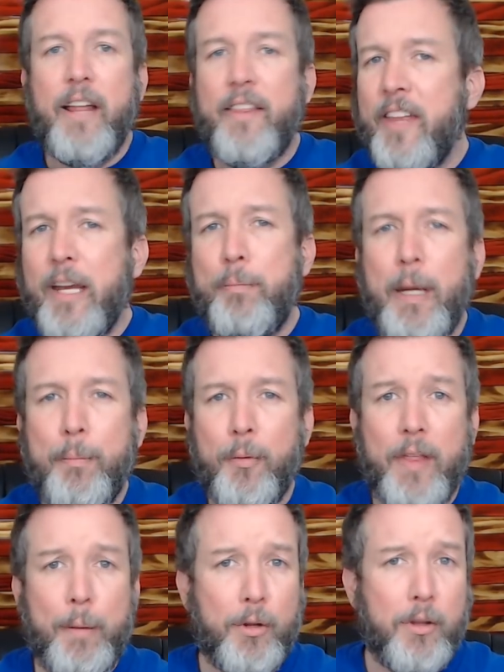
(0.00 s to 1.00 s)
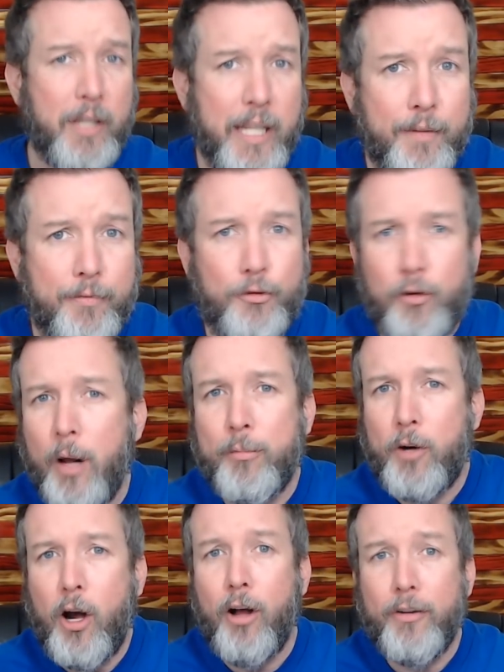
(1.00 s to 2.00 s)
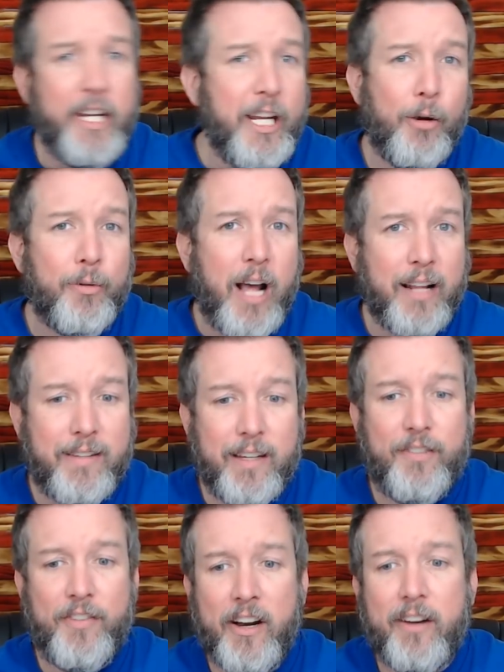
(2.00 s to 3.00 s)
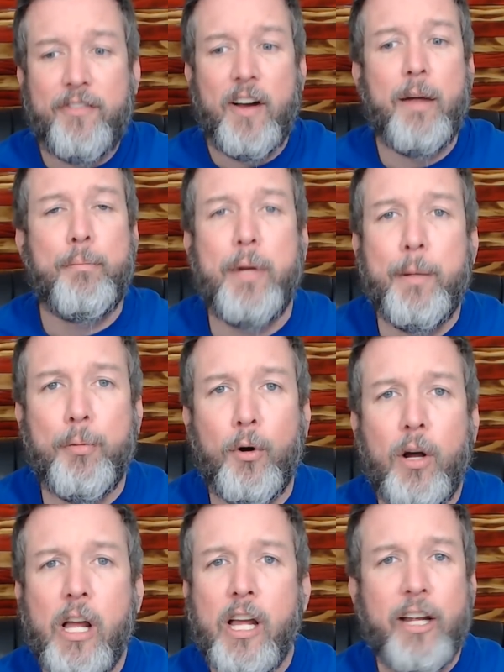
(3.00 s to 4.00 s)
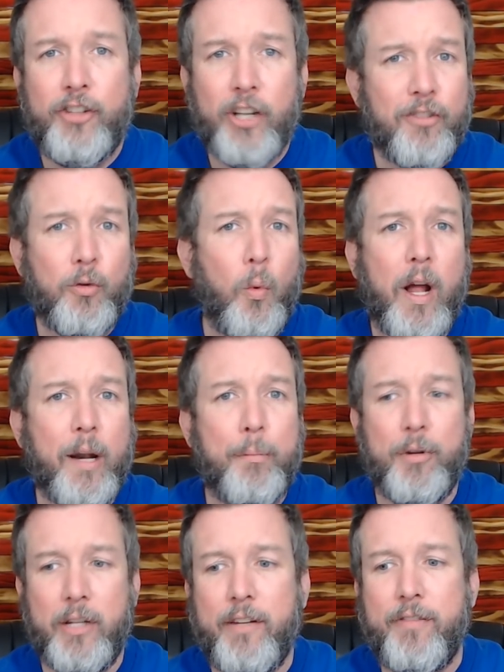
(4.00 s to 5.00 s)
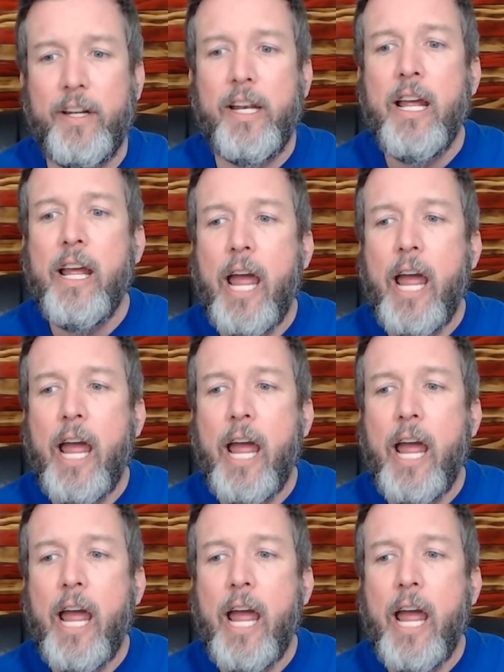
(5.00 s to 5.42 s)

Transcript: I think people that believe Trump called neo-Nazis very fine people just want to believe it,